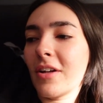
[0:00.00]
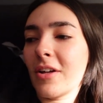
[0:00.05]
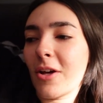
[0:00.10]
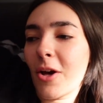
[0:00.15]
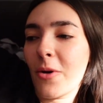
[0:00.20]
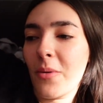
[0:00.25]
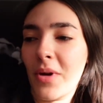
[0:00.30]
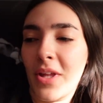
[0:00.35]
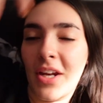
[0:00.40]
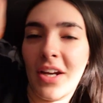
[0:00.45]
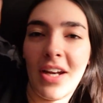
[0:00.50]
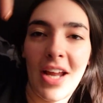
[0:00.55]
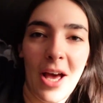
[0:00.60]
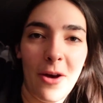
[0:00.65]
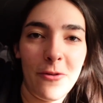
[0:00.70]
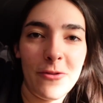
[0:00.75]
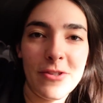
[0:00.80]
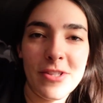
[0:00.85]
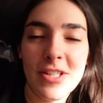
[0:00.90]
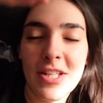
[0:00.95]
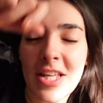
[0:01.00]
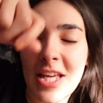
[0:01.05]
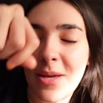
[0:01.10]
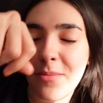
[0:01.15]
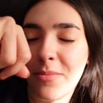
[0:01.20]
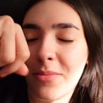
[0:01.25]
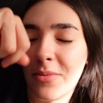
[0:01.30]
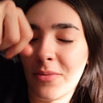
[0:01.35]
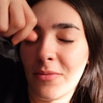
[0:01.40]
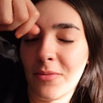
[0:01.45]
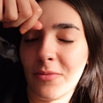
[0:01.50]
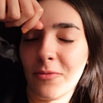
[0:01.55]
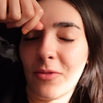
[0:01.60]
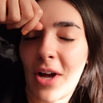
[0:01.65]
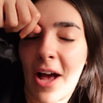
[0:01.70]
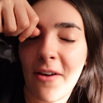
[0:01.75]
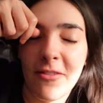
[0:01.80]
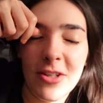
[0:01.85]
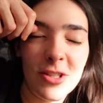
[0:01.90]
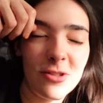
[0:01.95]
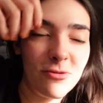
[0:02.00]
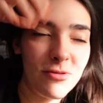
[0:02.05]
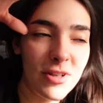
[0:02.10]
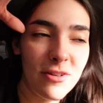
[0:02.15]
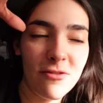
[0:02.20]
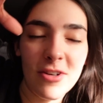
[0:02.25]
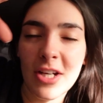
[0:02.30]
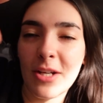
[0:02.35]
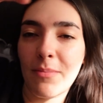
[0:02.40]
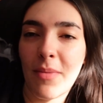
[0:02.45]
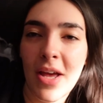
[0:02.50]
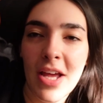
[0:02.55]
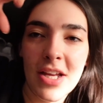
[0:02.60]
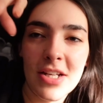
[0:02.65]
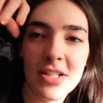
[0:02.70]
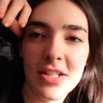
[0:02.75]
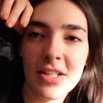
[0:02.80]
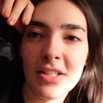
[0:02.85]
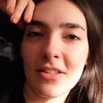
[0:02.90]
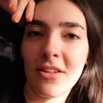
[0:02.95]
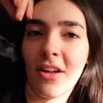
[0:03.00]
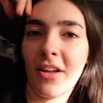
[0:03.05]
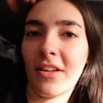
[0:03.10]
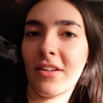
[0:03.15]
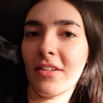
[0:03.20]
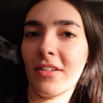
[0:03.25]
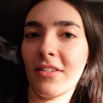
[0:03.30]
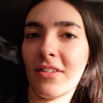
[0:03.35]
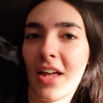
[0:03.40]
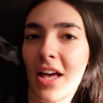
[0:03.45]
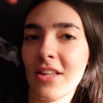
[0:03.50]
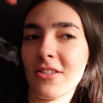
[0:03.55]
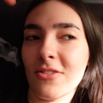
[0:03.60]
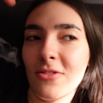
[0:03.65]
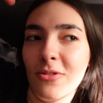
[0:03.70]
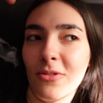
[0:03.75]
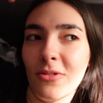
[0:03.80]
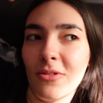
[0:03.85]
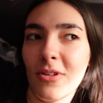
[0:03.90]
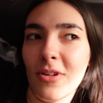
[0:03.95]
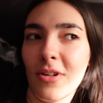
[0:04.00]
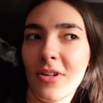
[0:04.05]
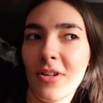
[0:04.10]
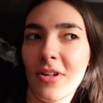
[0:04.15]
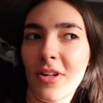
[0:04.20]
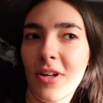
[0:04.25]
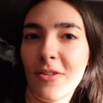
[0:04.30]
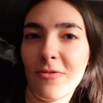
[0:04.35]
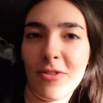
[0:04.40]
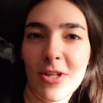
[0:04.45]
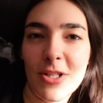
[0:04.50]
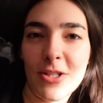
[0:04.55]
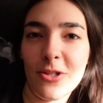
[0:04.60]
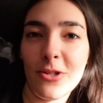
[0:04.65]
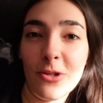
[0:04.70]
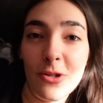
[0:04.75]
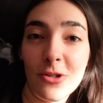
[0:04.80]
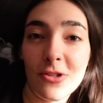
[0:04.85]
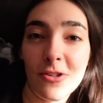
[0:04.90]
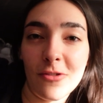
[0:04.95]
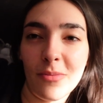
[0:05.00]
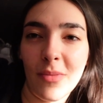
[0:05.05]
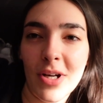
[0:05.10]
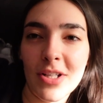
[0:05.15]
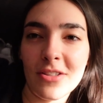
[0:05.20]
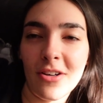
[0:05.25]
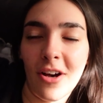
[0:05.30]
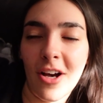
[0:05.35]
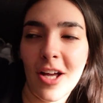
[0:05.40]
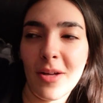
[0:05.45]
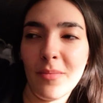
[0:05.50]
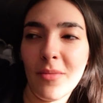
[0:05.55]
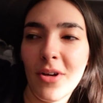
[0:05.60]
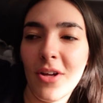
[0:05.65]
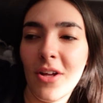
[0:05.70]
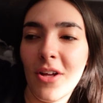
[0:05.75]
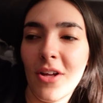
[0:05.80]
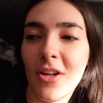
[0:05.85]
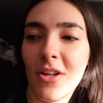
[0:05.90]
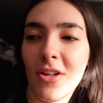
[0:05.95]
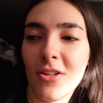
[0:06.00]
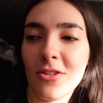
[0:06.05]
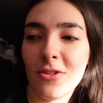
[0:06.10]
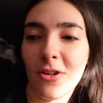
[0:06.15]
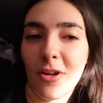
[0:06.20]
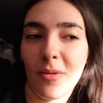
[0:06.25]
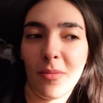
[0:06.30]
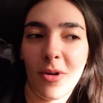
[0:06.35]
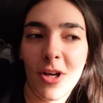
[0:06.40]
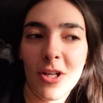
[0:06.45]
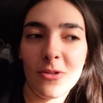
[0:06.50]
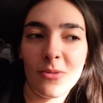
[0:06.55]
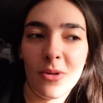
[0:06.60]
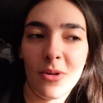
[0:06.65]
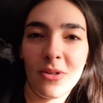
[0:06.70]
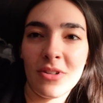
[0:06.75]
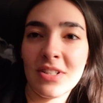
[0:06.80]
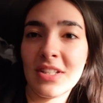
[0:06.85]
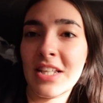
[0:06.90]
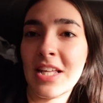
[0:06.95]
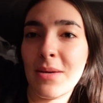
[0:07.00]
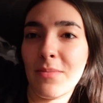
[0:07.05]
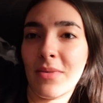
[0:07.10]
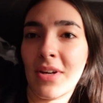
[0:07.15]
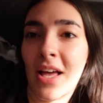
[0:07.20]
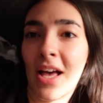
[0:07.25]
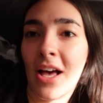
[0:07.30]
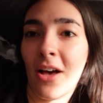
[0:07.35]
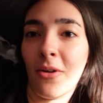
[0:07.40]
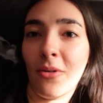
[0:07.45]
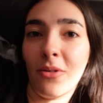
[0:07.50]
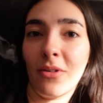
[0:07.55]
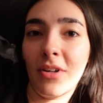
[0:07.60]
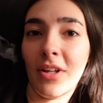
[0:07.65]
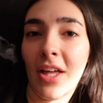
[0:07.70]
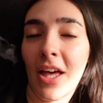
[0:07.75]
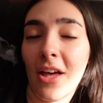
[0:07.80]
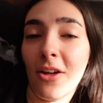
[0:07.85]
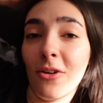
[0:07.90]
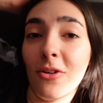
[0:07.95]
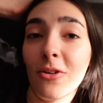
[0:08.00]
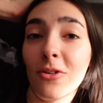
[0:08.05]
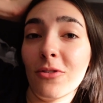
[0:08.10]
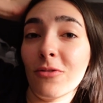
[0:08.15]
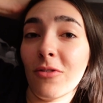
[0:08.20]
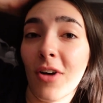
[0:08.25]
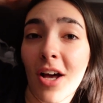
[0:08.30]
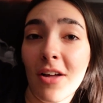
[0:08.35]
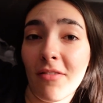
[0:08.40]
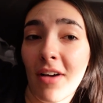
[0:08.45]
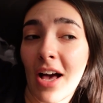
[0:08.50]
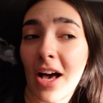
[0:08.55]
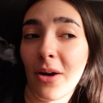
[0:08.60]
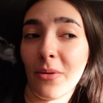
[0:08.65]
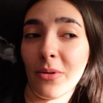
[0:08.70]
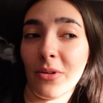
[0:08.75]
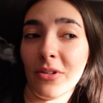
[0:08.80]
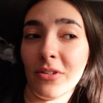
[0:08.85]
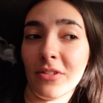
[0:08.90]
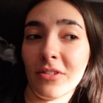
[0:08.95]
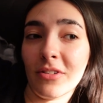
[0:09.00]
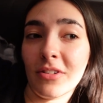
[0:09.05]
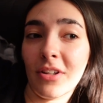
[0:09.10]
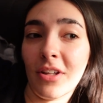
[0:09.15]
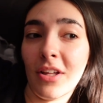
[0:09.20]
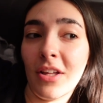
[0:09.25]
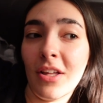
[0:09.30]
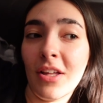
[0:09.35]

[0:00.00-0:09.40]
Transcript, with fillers: go in and out of sleep, having to reread pages. Like, that's not efficient use of my time. So I might as well sleep now, get a good five hours,